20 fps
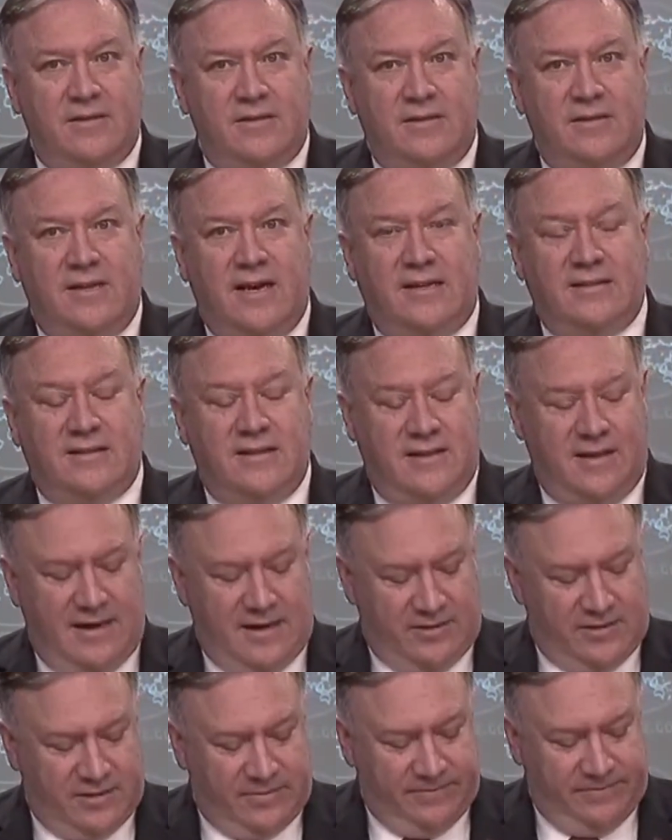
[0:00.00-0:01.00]
This
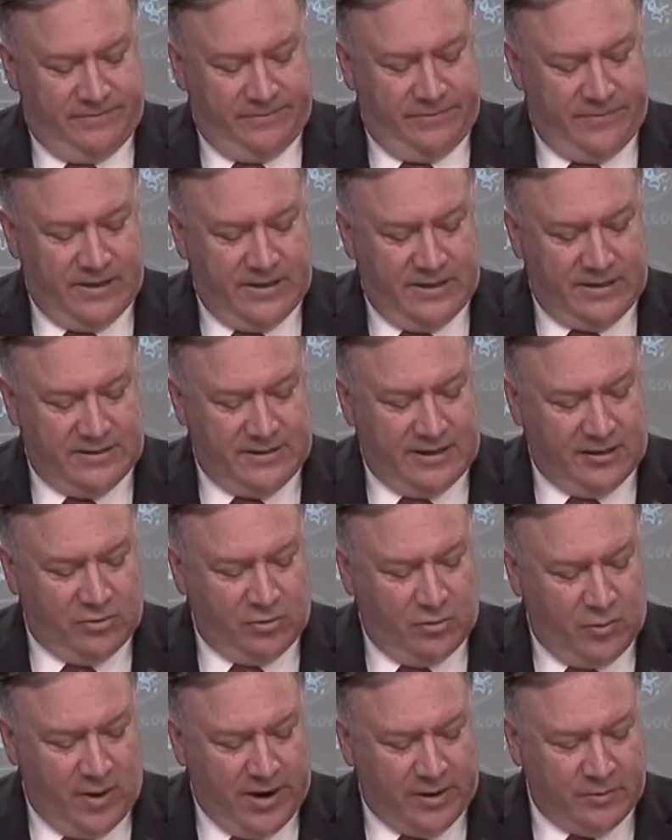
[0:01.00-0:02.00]
designation
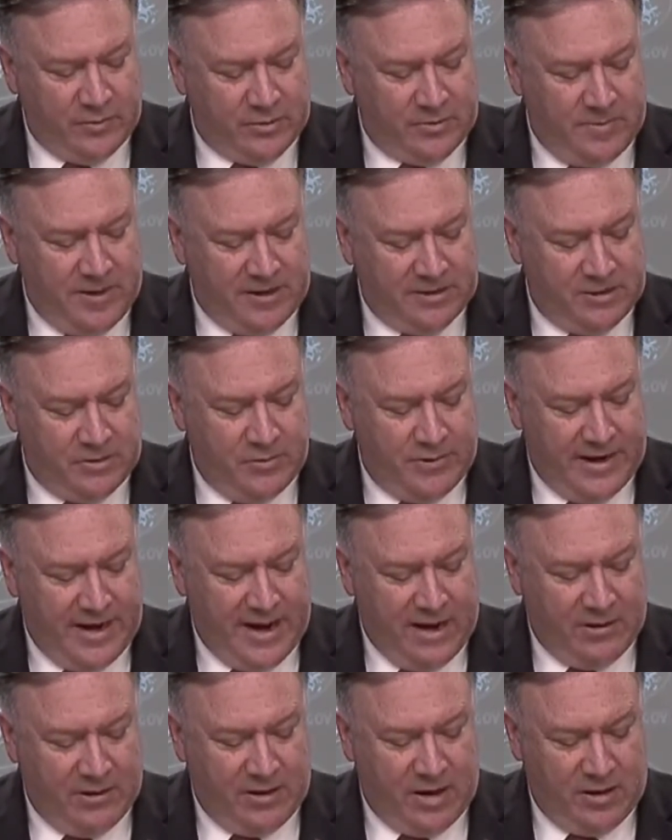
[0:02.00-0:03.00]
is a direct response
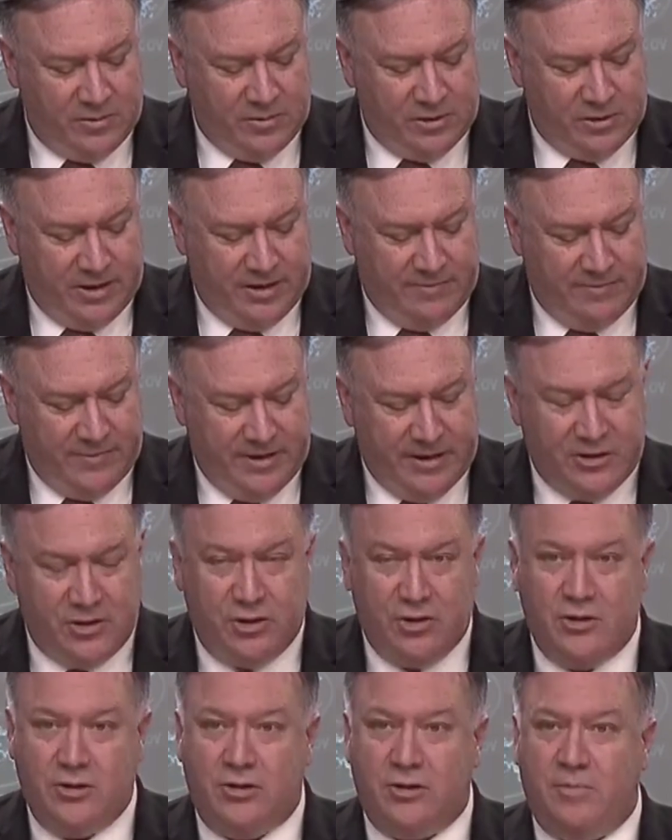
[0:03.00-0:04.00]
to an outlaw regime
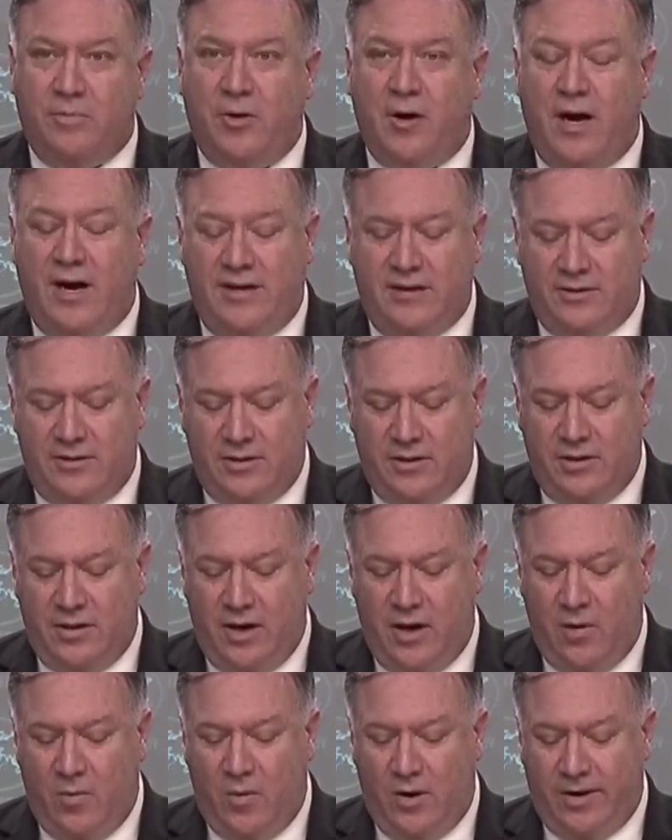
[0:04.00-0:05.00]
and should
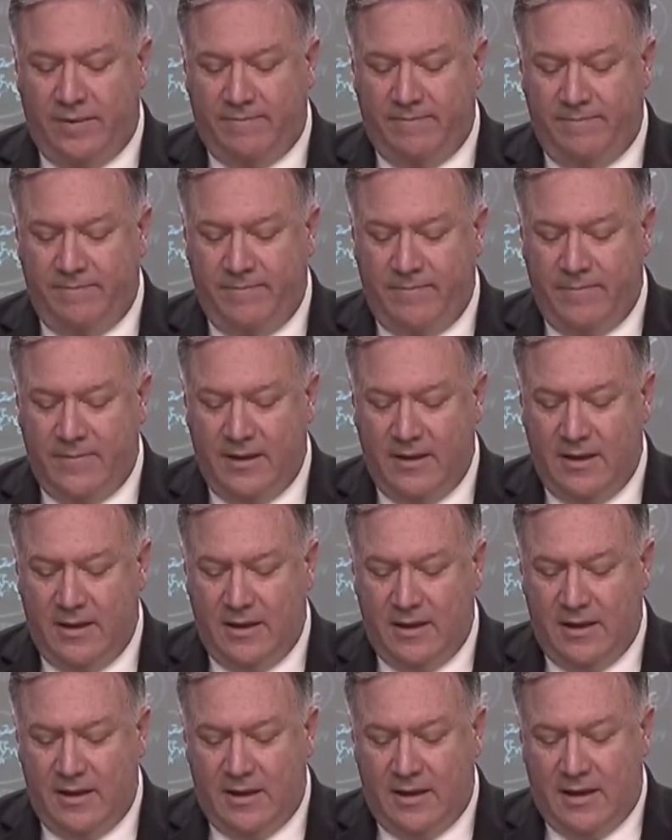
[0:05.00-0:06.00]
surprise no one.
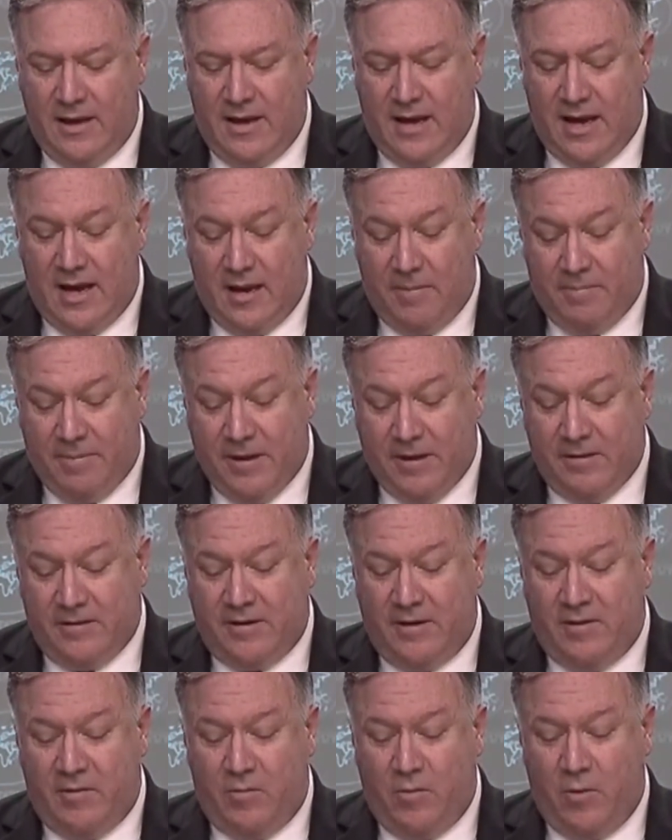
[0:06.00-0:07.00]
And it
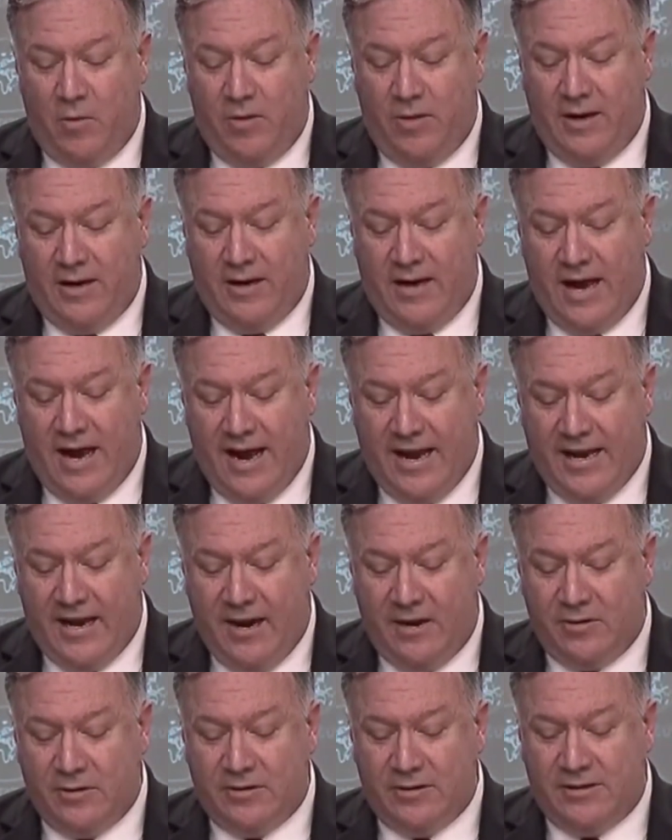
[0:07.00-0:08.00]
builds on the more than
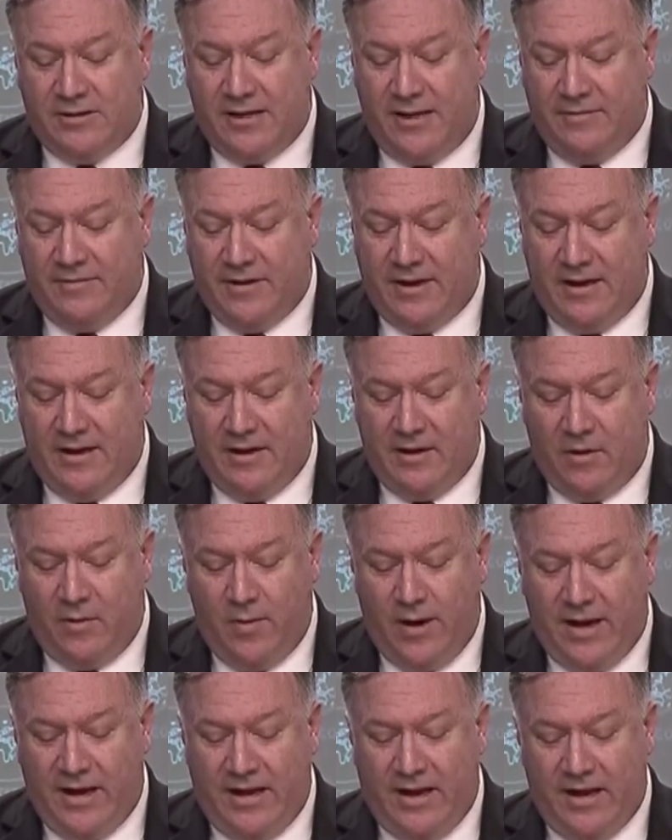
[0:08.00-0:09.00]

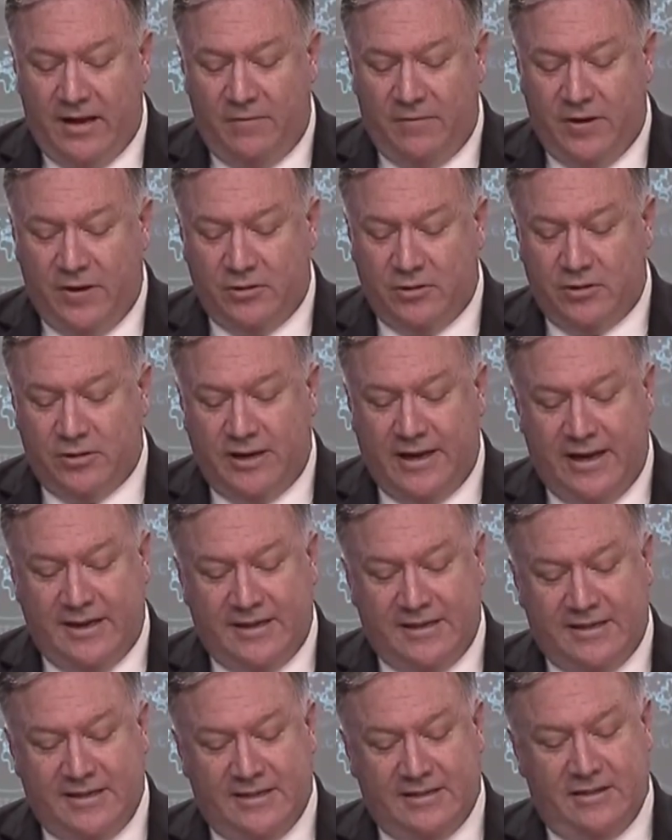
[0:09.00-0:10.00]
970 Iranian individuals
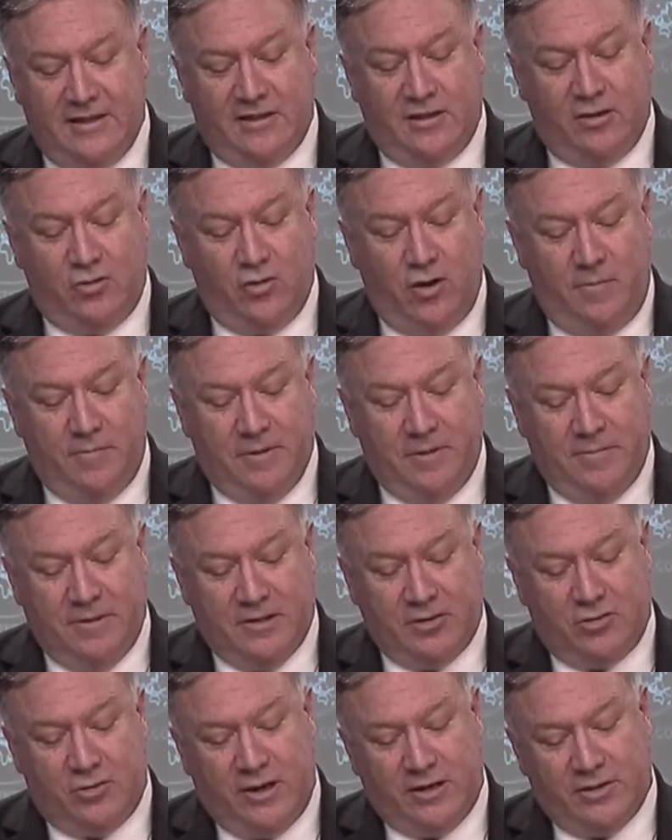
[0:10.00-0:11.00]
and entities that the
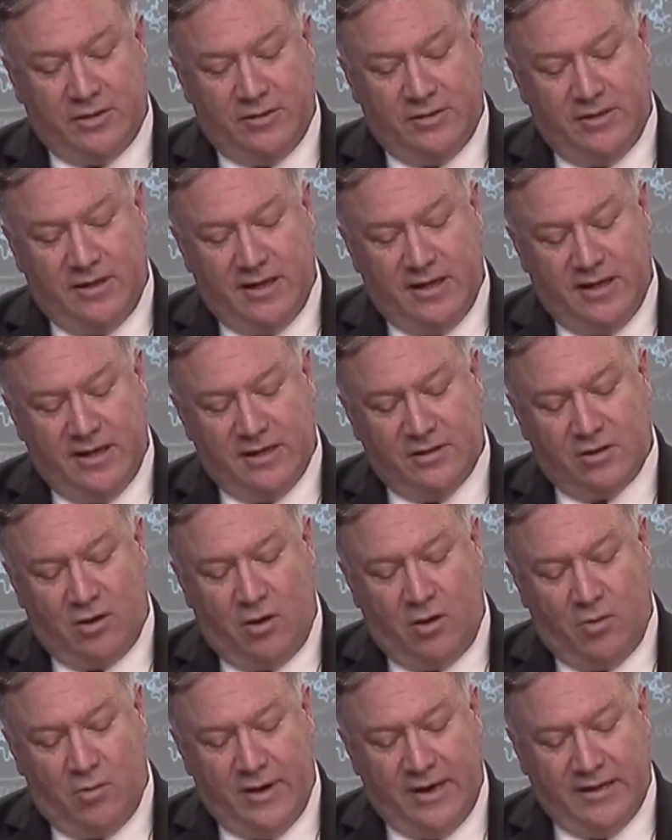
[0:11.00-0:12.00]
Trump administration
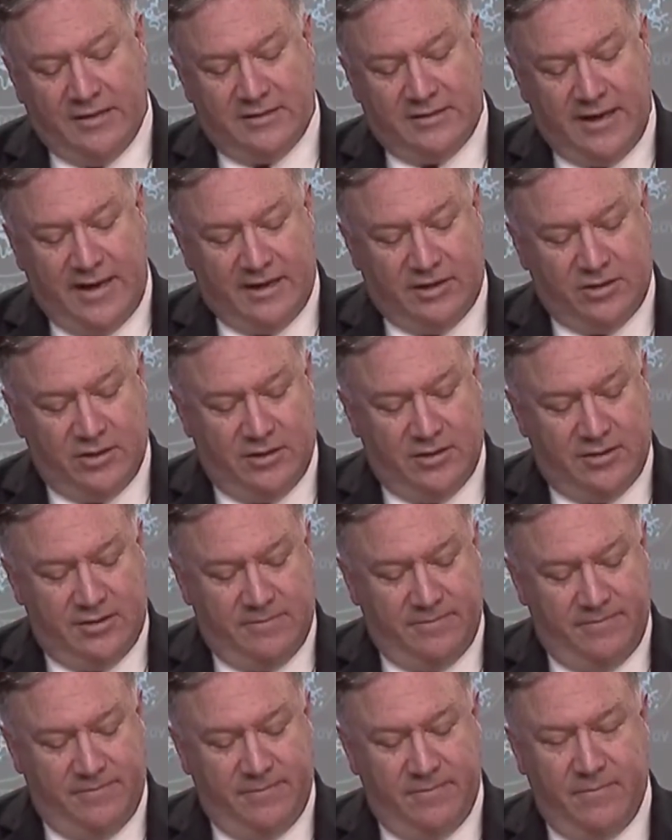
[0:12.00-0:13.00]
has already
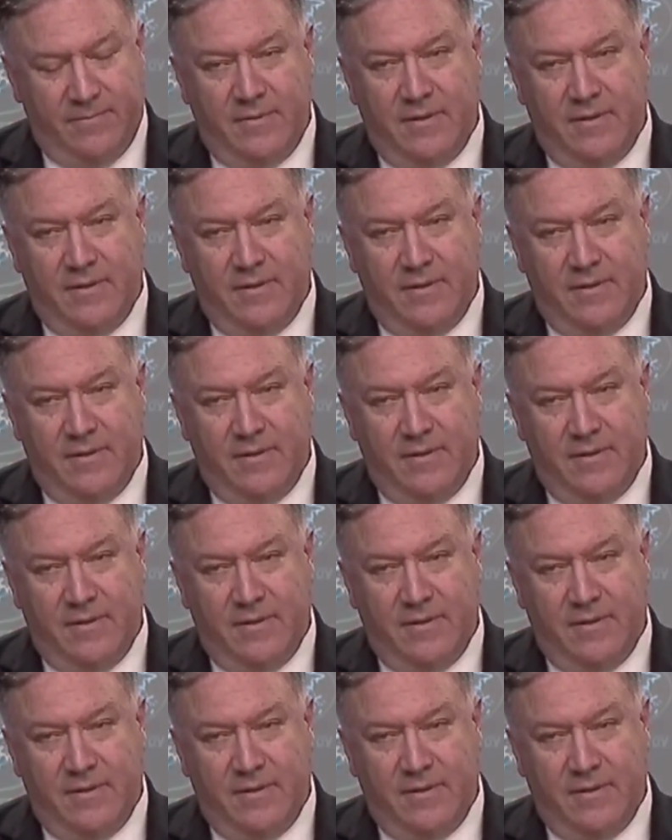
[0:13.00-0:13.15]
sanctioned.